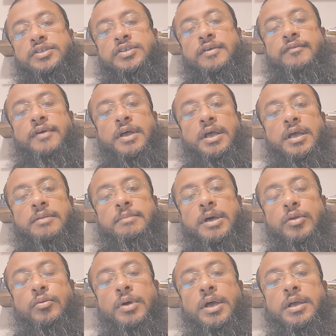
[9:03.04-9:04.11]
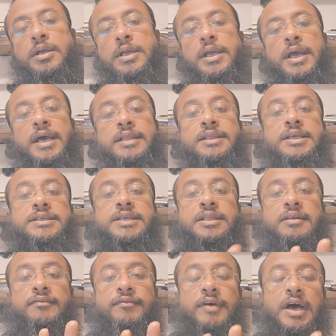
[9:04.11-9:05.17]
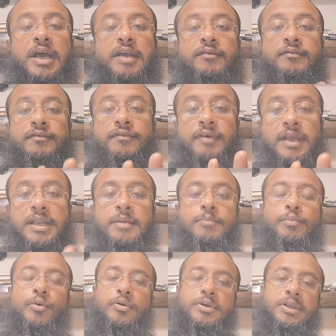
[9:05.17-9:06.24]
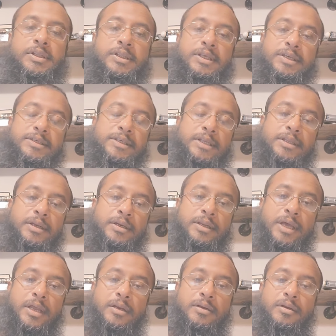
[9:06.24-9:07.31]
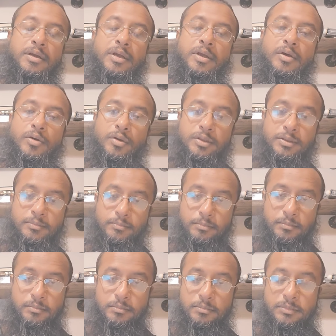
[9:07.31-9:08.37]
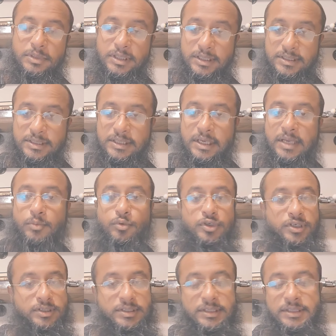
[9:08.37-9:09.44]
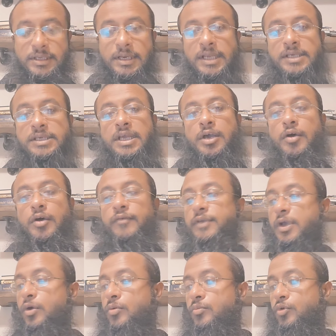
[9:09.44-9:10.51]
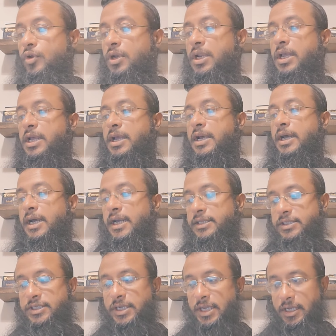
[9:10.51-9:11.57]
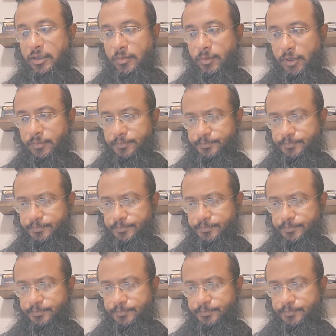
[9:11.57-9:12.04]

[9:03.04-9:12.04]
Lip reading: Safa and Marwa. And these are the 5 very important things that are done on this day, which is this great day of Yawmul Hajj al-Akbar.